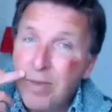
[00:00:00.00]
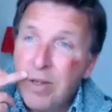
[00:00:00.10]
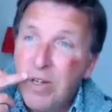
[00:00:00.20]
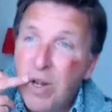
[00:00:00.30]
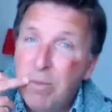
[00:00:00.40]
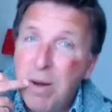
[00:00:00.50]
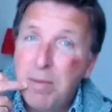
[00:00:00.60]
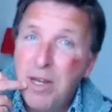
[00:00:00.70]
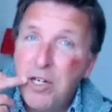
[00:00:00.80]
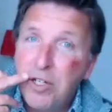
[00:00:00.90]
You know, maybe
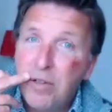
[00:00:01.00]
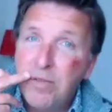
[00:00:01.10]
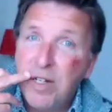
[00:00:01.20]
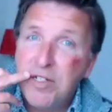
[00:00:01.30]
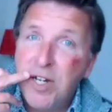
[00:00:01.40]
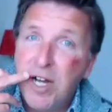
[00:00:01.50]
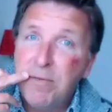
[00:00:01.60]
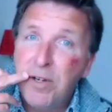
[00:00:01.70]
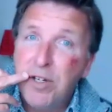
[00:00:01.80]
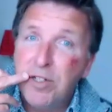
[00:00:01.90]
they should have done a Dai
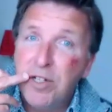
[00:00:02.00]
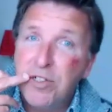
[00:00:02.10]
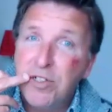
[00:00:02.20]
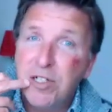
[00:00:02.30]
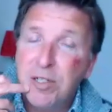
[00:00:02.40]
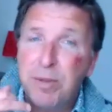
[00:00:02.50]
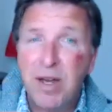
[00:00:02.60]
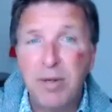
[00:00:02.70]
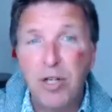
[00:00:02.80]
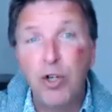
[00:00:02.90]
Vernon and started
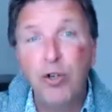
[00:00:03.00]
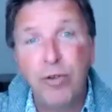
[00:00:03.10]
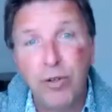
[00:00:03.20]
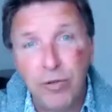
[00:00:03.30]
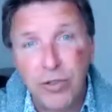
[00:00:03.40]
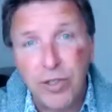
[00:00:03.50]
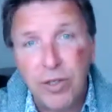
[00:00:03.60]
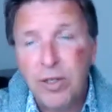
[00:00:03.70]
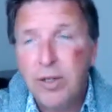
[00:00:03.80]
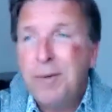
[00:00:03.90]
becoming gurus
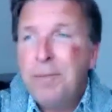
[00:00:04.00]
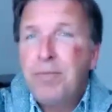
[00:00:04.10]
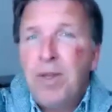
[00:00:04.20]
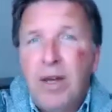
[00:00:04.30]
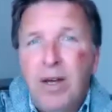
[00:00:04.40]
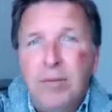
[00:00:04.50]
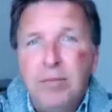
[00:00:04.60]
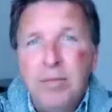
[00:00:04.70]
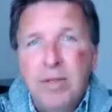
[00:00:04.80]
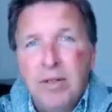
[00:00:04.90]

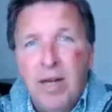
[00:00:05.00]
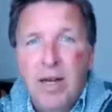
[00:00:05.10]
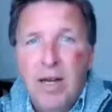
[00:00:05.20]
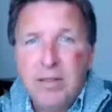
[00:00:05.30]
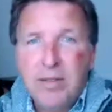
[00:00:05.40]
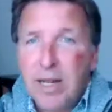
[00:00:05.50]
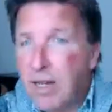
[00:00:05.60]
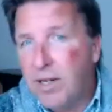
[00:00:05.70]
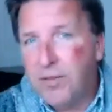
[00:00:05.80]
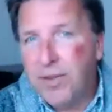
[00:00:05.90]
um, and that
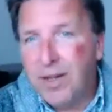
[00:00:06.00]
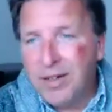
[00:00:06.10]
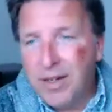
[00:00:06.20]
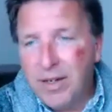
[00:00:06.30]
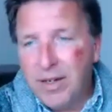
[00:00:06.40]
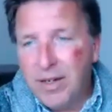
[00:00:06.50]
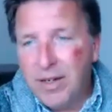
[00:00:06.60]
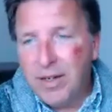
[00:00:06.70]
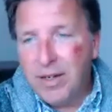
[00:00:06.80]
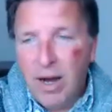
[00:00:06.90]
kind of thing. And I,
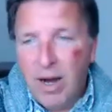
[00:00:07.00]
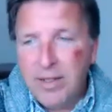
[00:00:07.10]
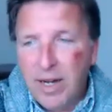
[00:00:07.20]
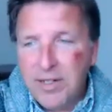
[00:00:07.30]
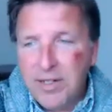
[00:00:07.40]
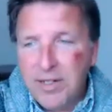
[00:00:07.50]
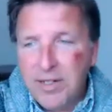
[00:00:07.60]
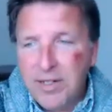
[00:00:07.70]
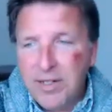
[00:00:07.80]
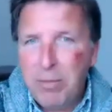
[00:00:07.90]
I'd, I'd,
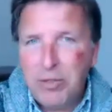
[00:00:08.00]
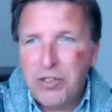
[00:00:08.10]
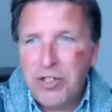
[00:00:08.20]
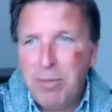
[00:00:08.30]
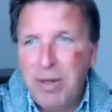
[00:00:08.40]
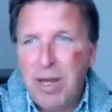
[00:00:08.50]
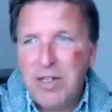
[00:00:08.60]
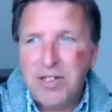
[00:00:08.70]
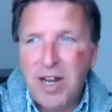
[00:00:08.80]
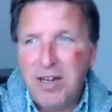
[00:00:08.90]
hate it for people to see me
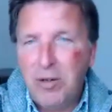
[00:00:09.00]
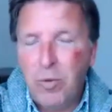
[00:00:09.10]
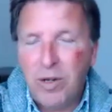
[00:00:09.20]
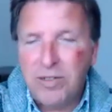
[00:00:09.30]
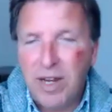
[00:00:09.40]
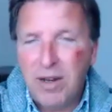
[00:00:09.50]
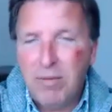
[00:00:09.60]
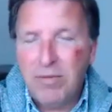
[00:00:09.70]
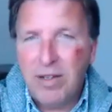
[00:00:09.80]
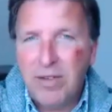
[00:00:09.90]
entertaining one day
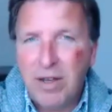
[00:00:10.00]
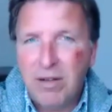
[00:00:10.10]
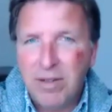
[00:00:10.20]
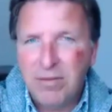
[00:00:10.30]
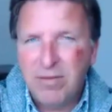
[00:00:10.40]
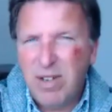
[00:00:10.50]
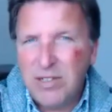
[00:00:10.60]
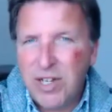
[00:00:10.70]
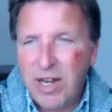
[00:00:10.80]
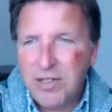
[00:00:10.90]
and they they'll
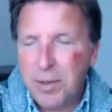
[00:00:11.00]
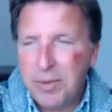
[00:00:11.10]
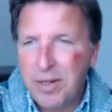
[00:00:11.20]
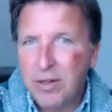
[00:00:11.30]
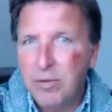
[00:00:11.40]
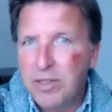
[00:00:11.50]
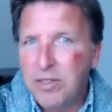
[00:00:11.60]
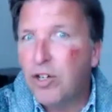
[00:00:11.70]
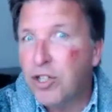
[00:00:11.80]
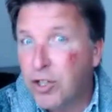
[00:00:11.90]
and saying something oh,
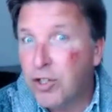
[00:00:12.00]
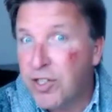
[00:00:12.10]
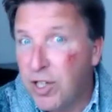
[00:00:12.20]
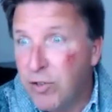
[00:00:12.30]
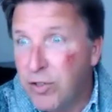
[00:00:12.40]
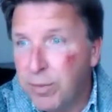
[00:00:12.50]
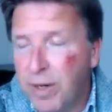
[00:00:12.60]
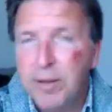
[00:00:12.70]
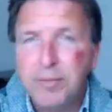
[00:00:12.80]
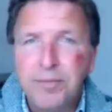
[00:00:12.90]
he's not as good as he used to be.